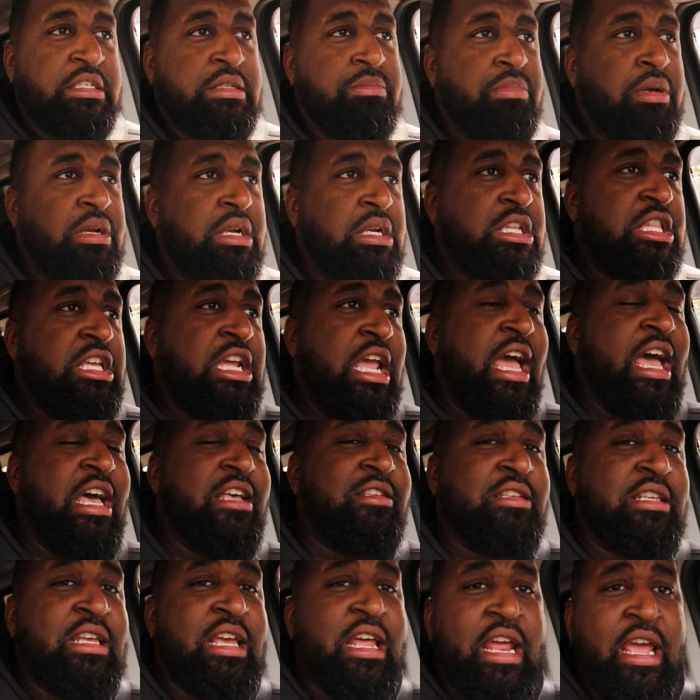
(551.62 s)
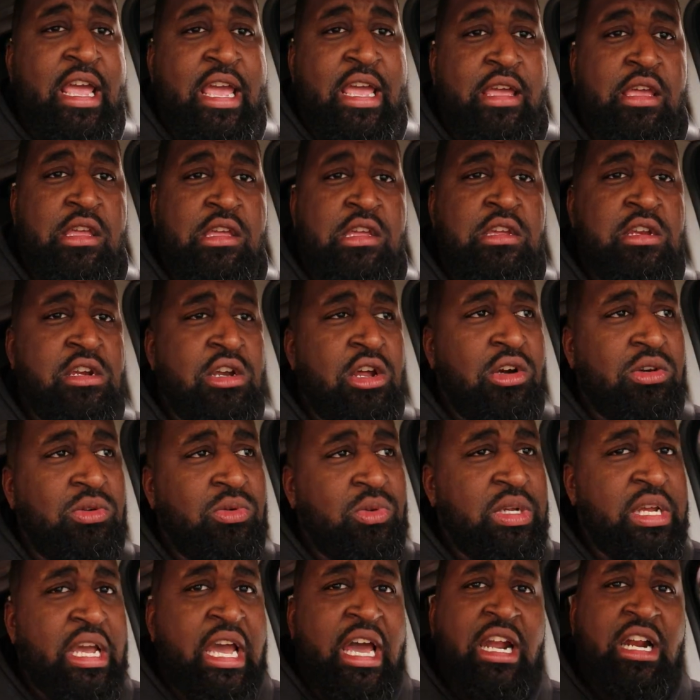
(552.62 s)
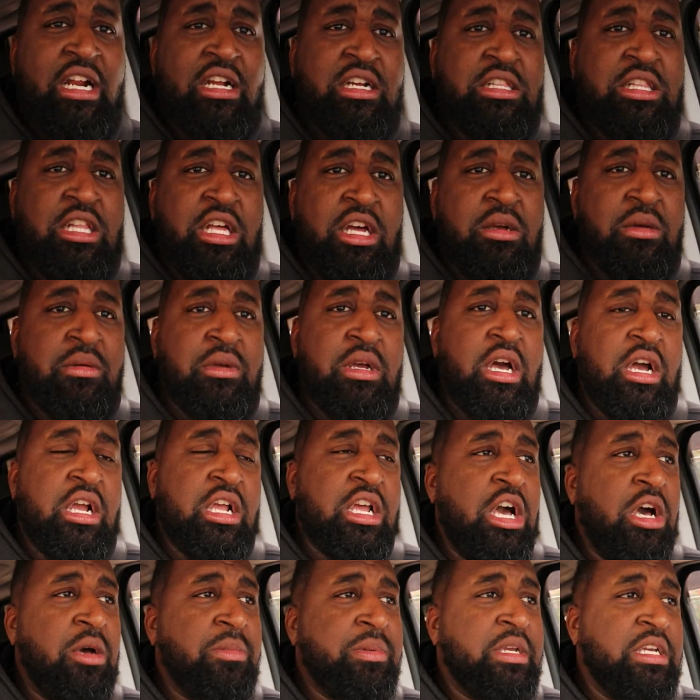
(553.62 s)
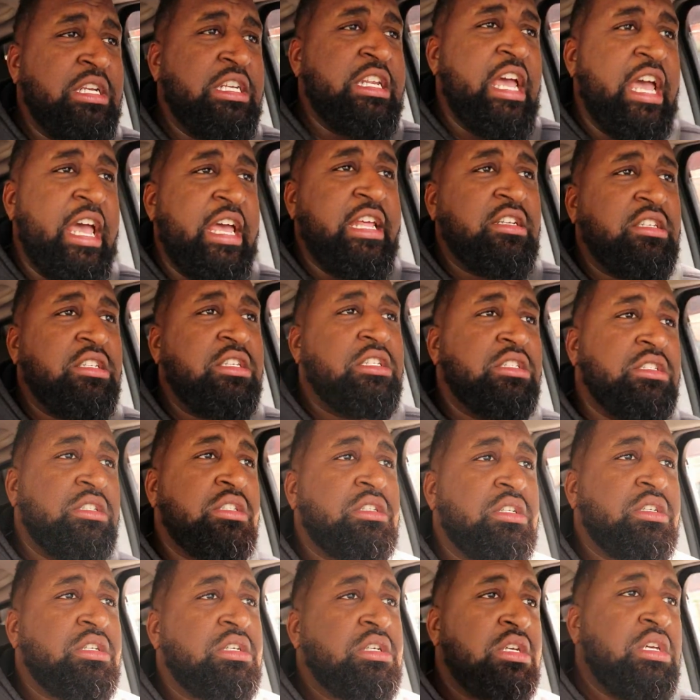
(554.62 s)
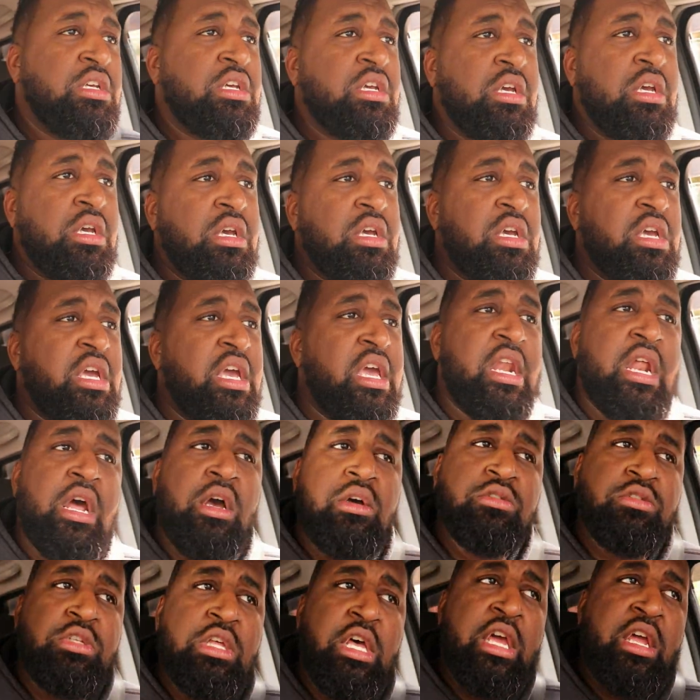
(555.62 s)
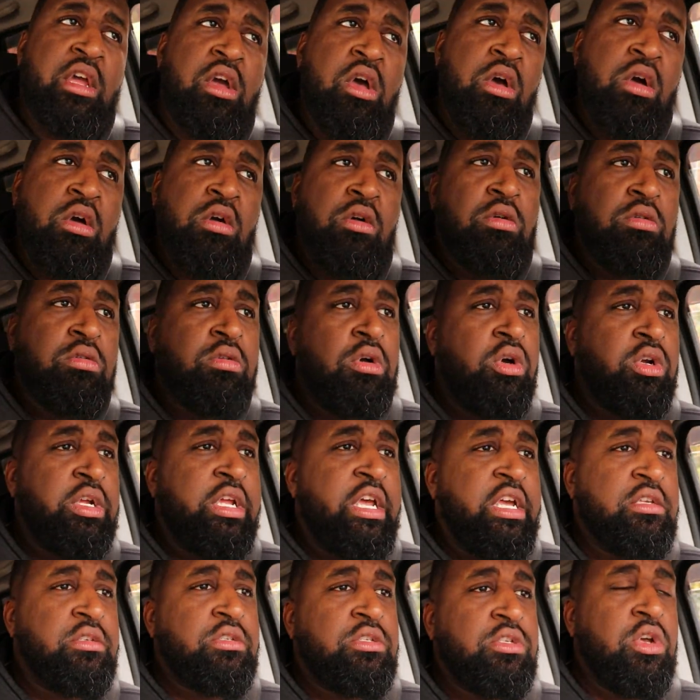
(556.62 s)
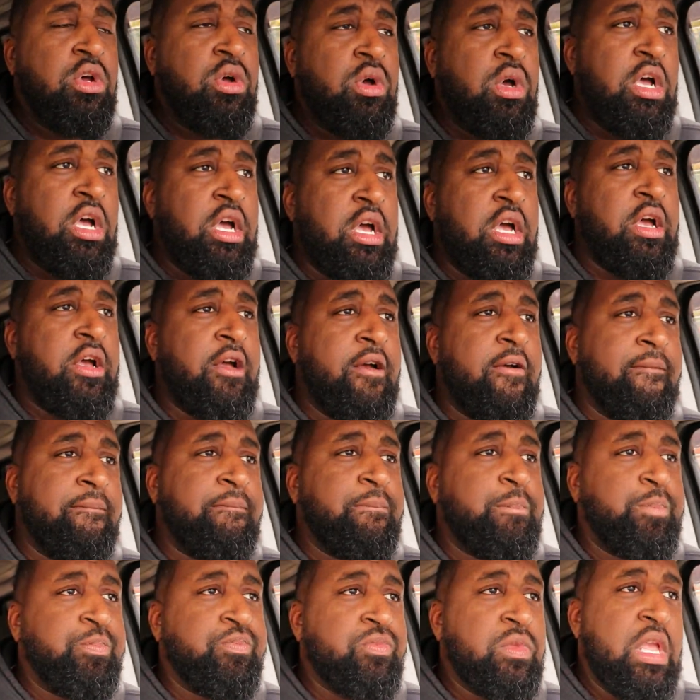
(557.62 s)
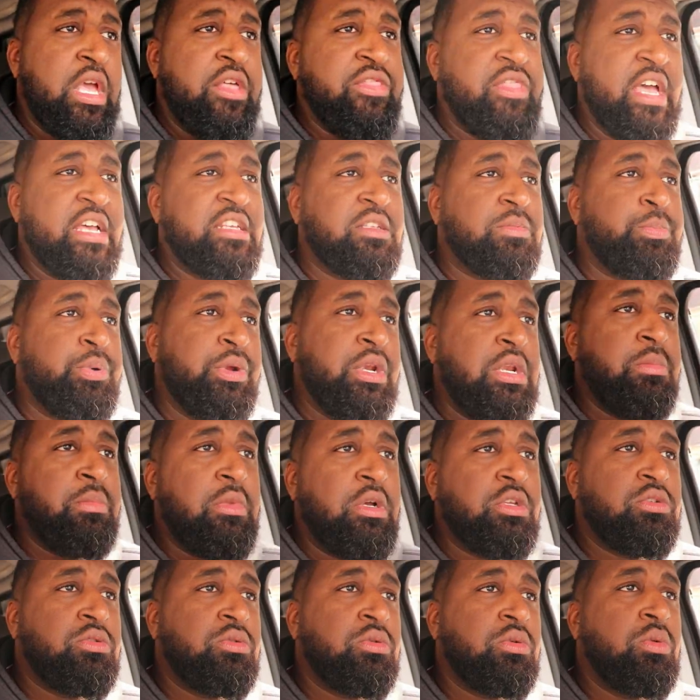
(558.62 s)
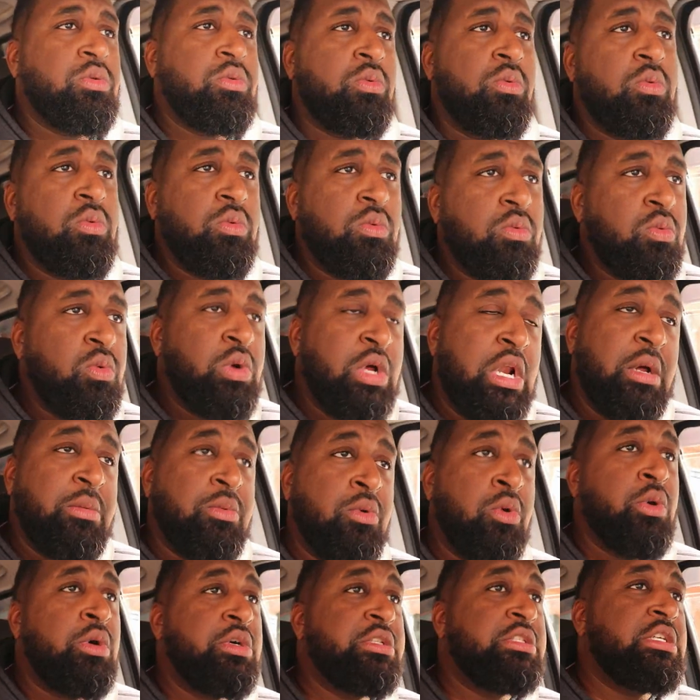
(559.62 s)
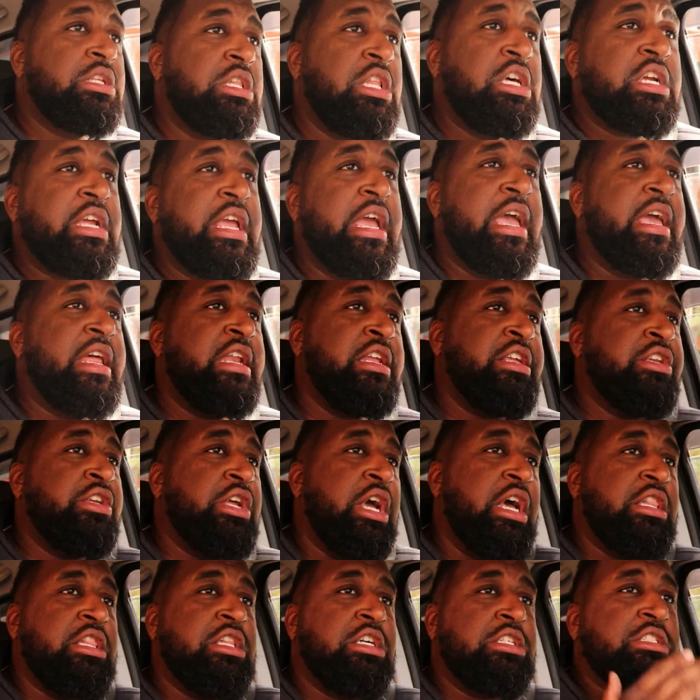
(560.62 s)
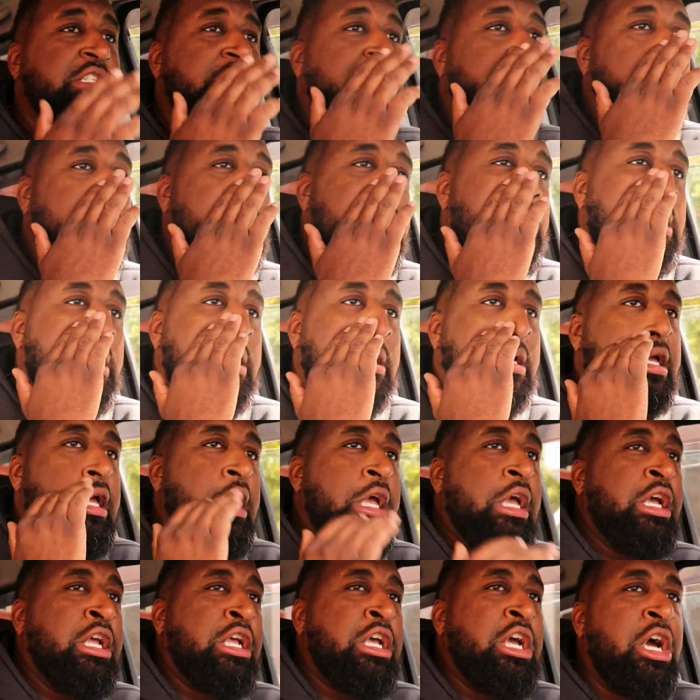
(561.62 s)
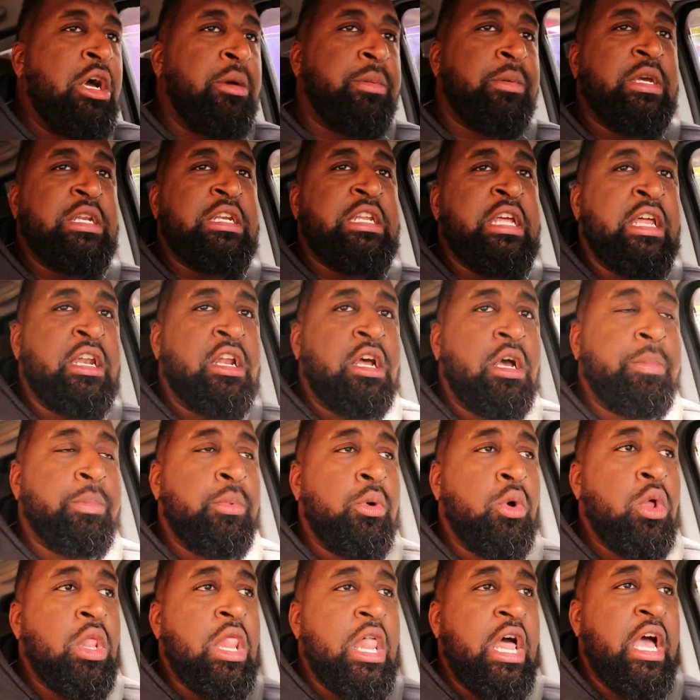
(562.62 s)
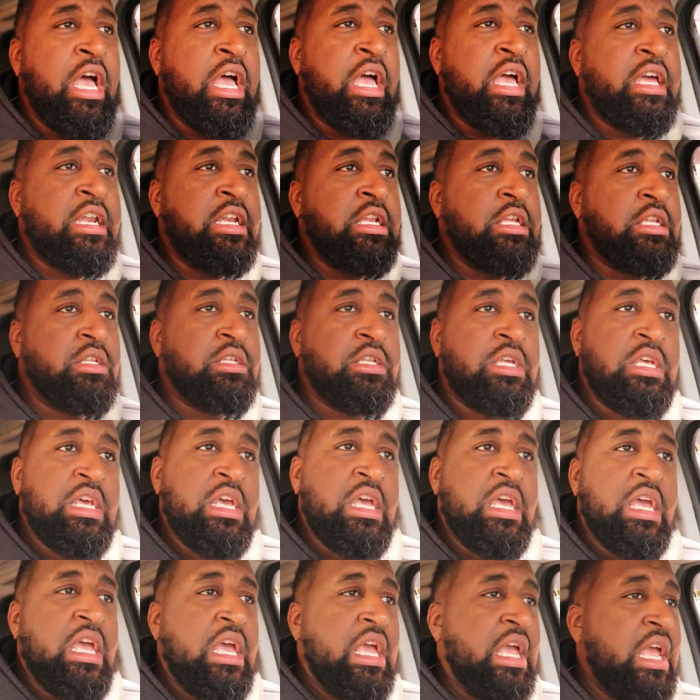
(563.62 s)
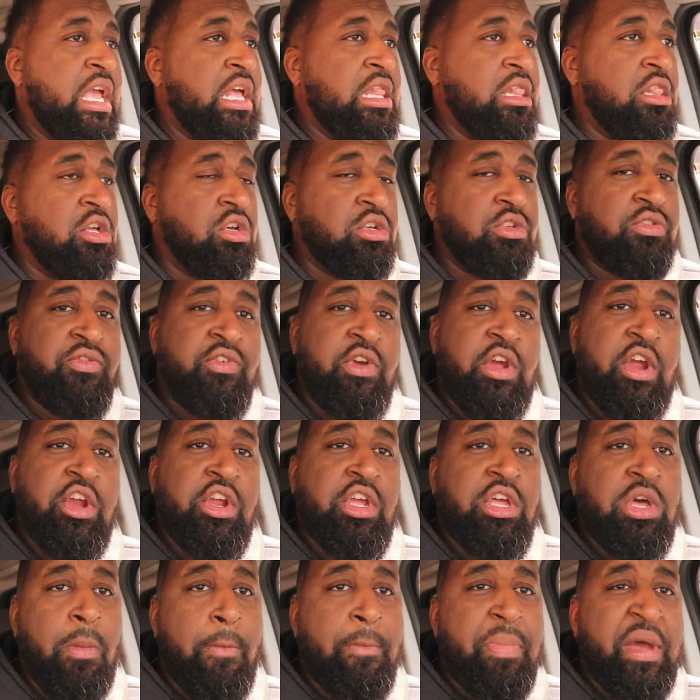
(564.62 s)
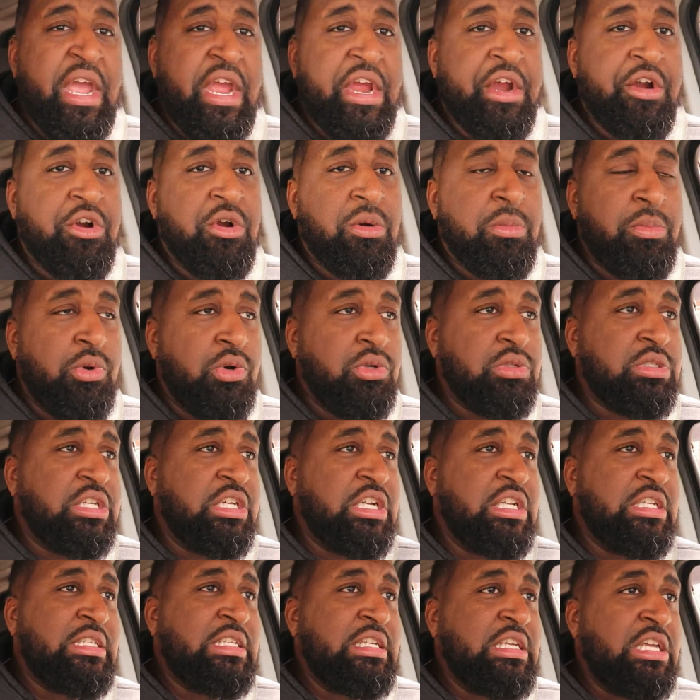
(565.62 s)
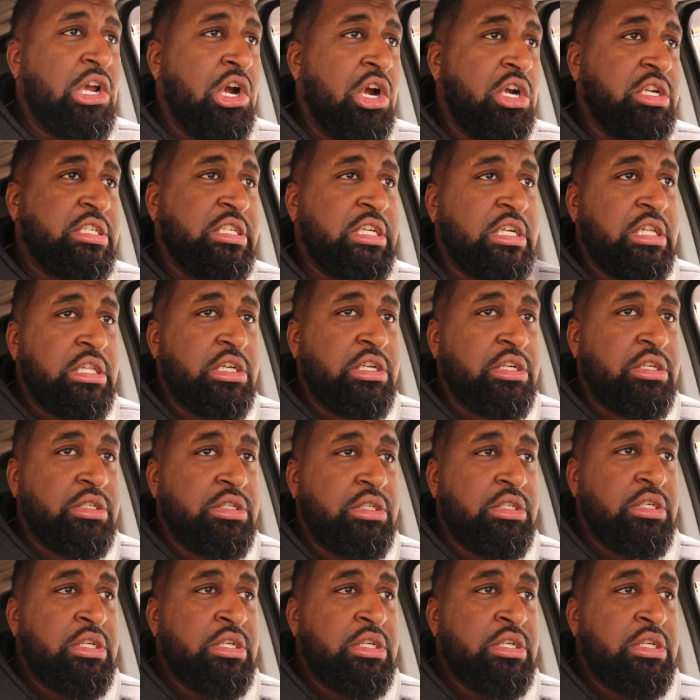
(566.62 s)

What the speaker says: But the guy said, hey, you know, we got a Cub Cadet. And I was like, oh, okay, so that's pretty much what I'm going to look at. You know, I looked at the Cub Cadet up online, and it looks very comparable to the DR tiller.